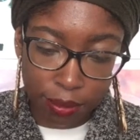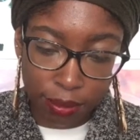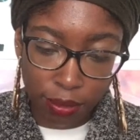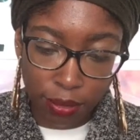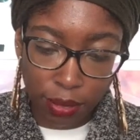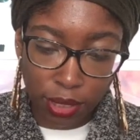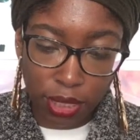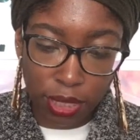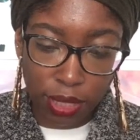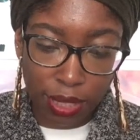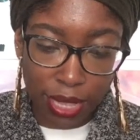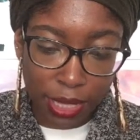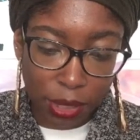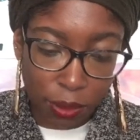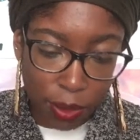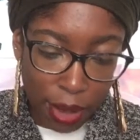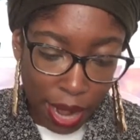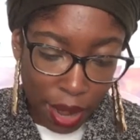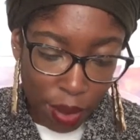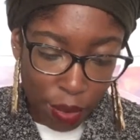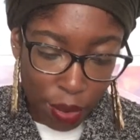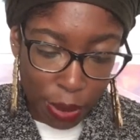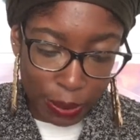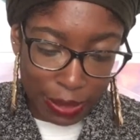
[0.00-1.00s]
so that's what
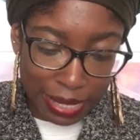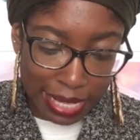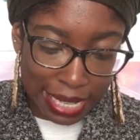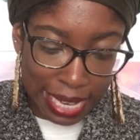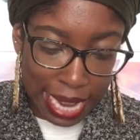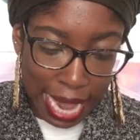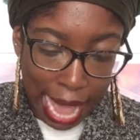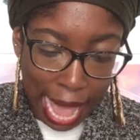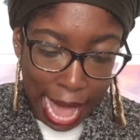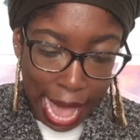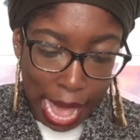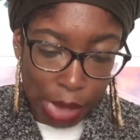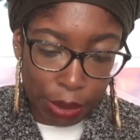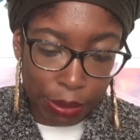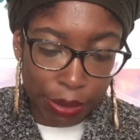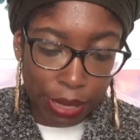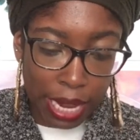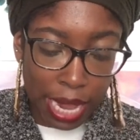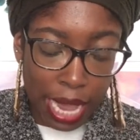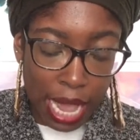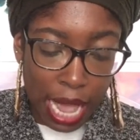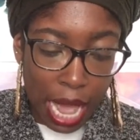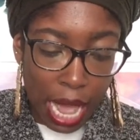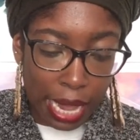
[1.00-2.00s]
I wrote down.
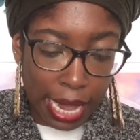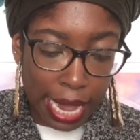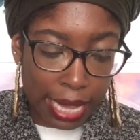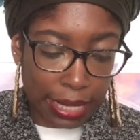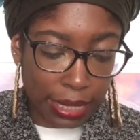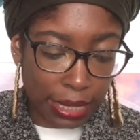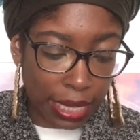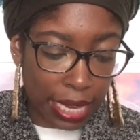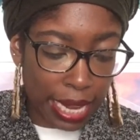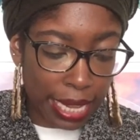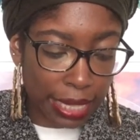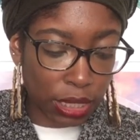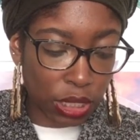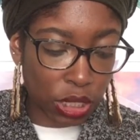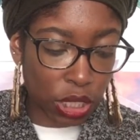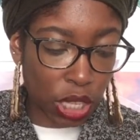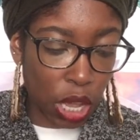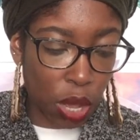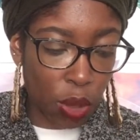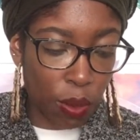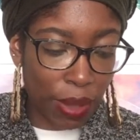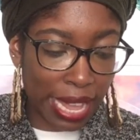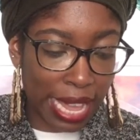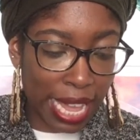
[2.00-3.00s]
Okay, so let's
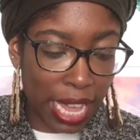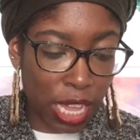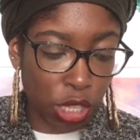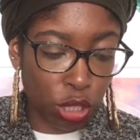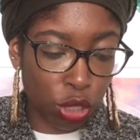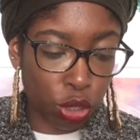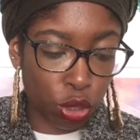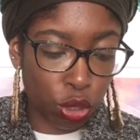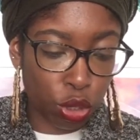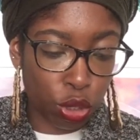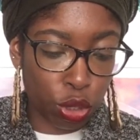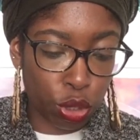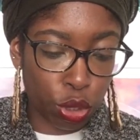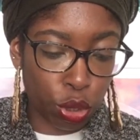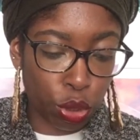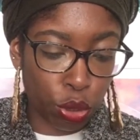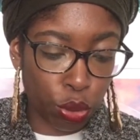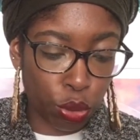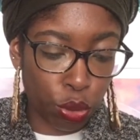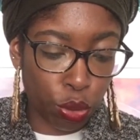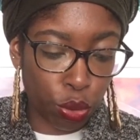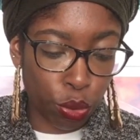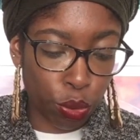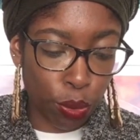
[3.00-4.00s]
go
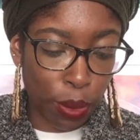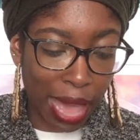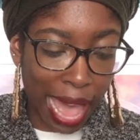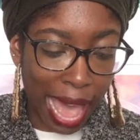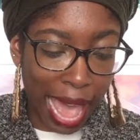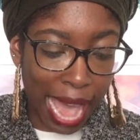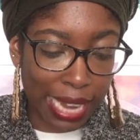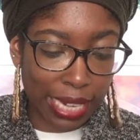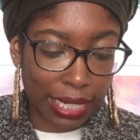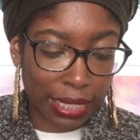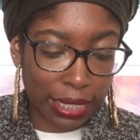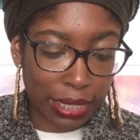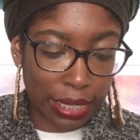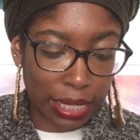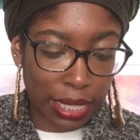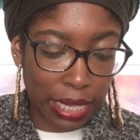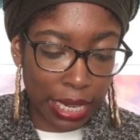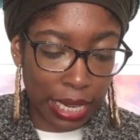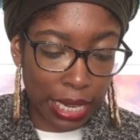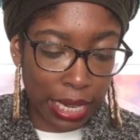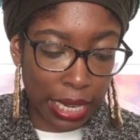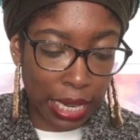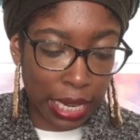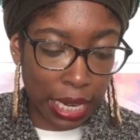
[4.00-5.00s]
into
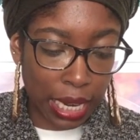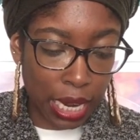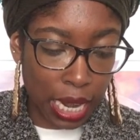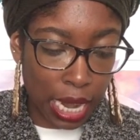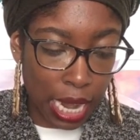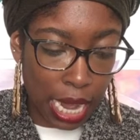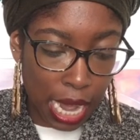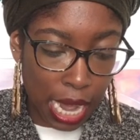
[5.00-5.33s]
actually